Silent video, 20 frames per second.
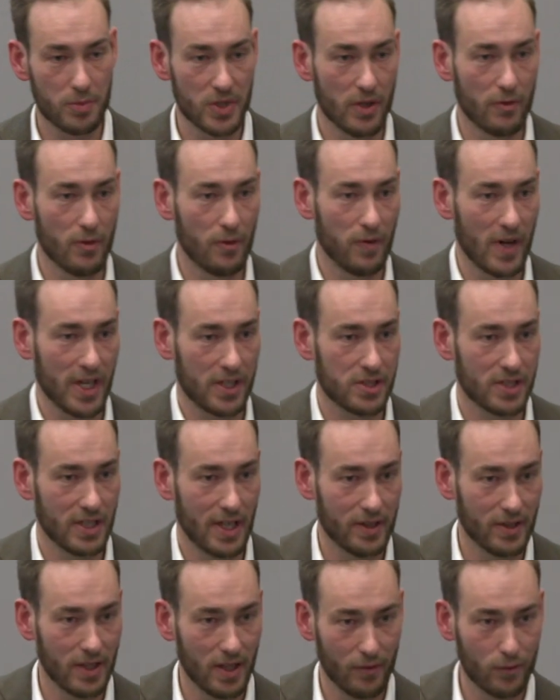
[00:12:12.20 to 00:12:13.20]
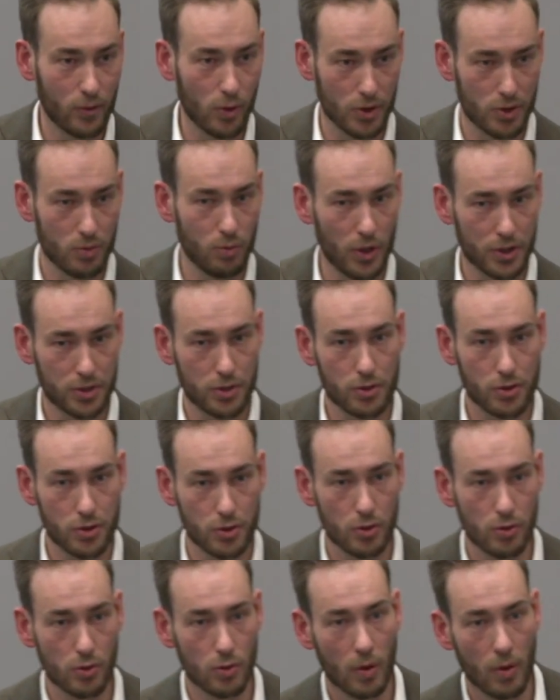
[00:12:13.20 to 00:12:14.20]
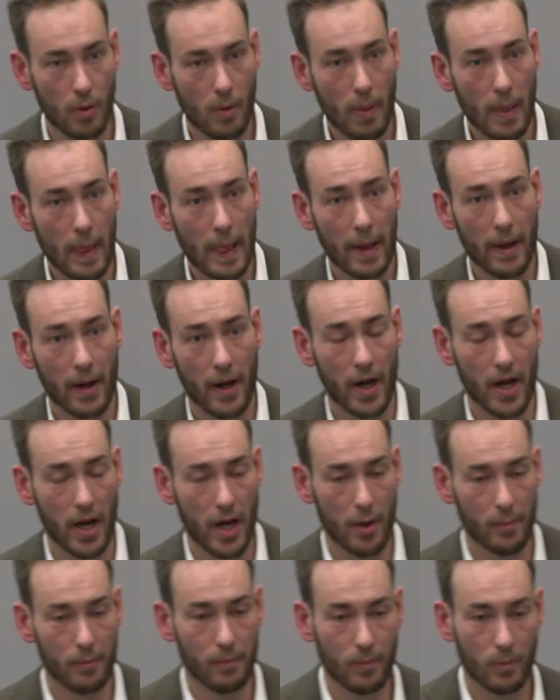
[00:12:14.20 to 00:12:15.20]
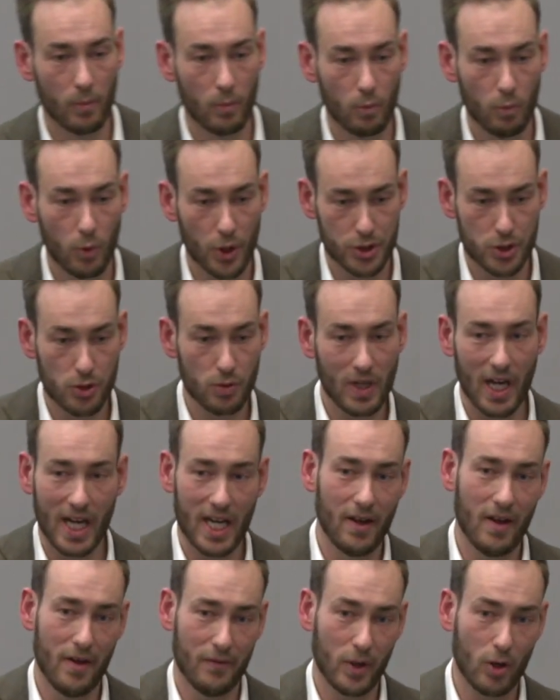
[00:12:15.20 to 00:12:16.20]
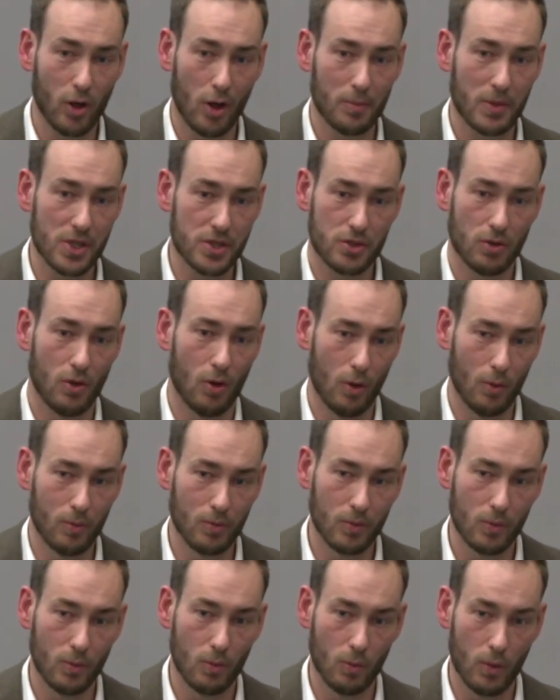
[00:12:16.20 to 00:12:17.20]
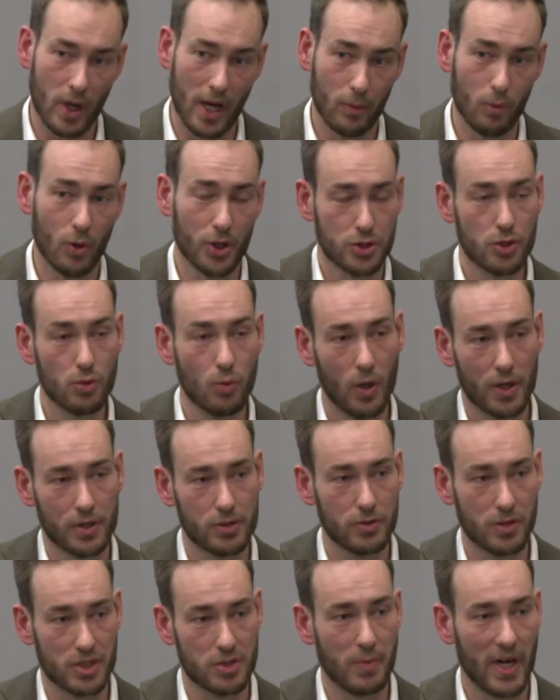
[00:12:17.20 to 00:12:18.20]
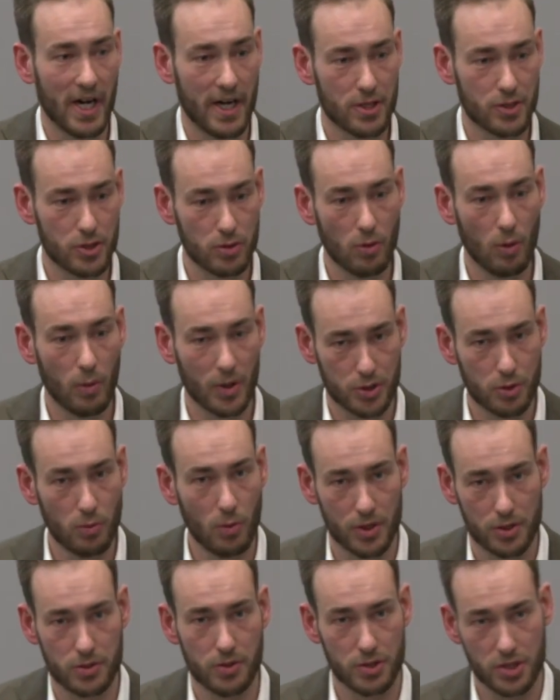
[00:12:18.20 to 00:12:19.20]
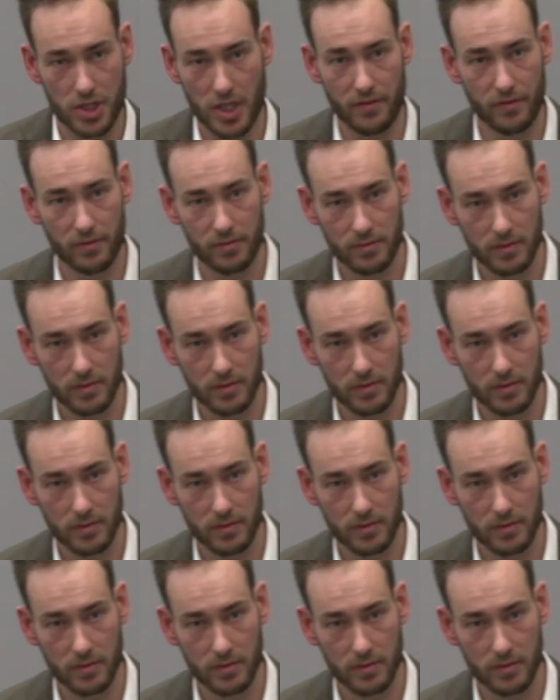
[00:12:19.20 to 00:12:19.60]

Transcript: be a reflection of course, what you do, what you kind of have accomplished, and what you want to aspire to or what you want to achieve.